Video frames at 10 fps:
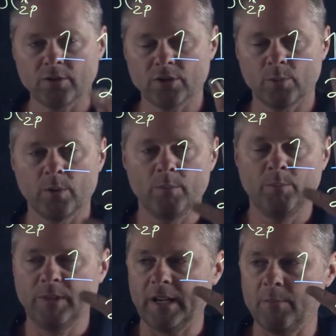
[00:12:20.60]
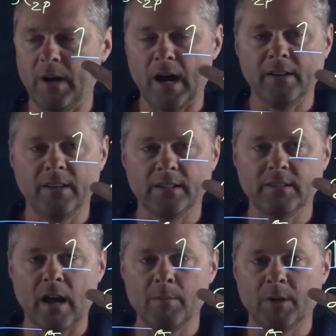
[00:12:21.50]
so we'll take them out of the
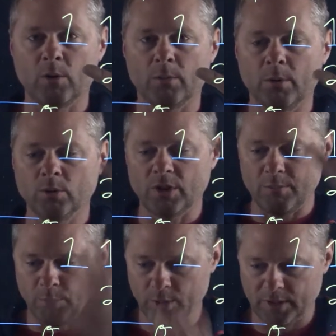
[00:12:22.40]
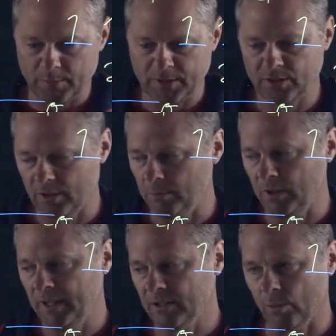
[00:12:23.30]
atomic orbitals and put them into the
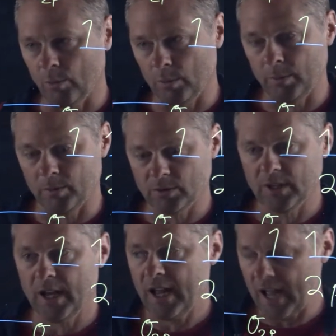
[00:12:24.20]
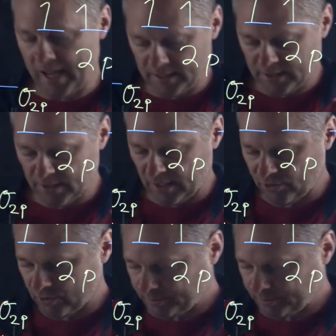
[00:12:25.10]
molecular orbitals as such.